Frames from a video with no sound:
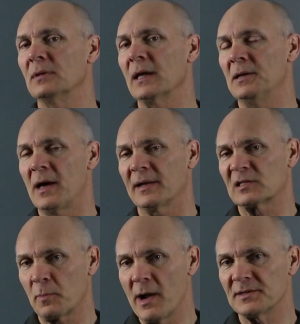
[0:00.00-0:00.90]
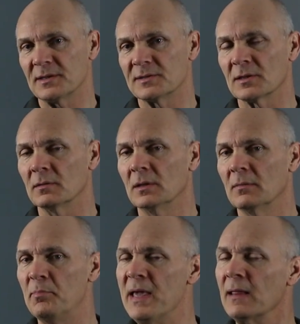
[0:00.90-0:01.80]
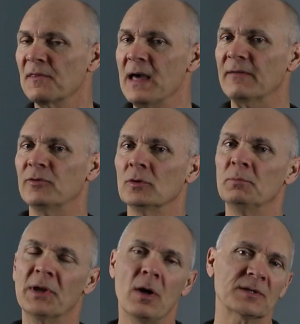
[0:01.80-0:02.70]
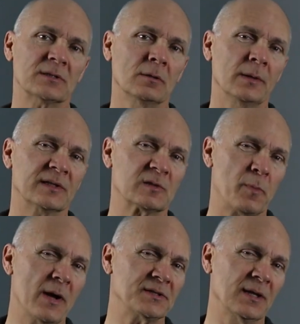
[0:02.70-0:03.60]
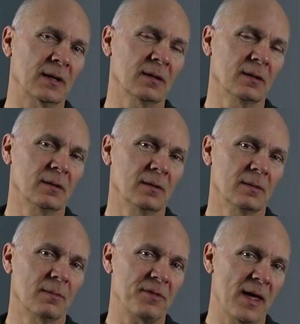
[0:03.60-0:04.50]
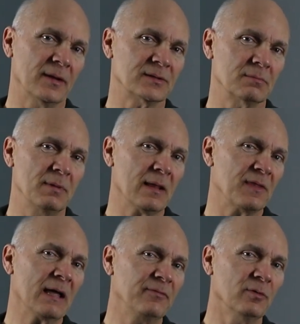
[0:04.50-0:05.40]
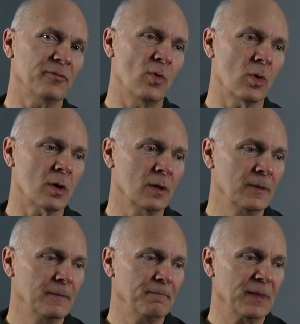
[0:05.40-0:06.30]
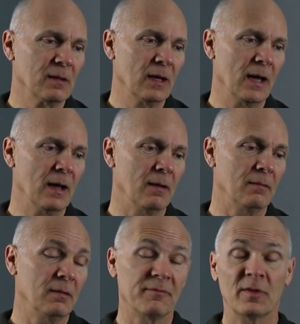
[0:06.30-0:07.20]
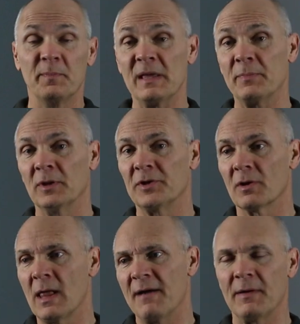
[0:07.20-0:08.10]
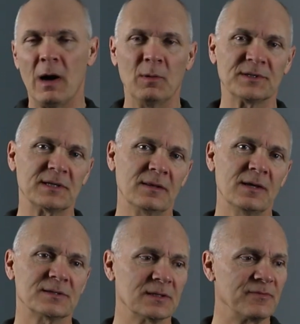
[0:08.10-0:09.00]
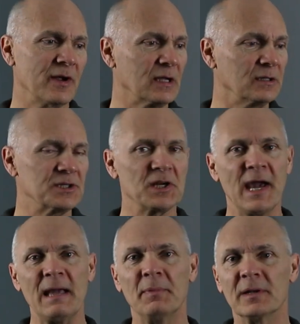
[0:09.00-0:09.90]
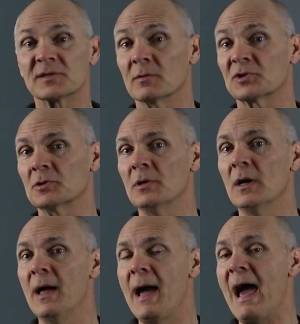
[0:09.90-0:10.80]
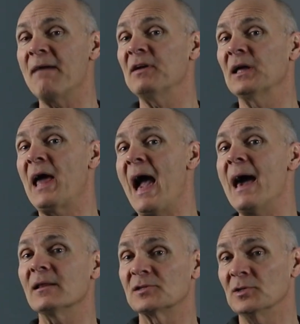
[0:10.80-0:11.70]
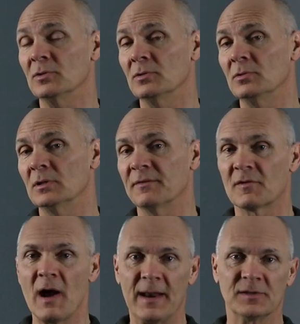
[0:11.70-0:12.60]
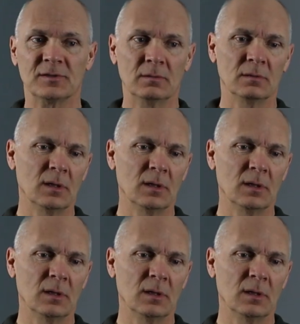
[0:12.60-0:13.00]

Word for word: and not express it. So being thankful, but also expressing thanks. Being thankful for uh, for the people in your life. I, I would say this, it's very cliche, but it's so true. Having an attitude of gratitude,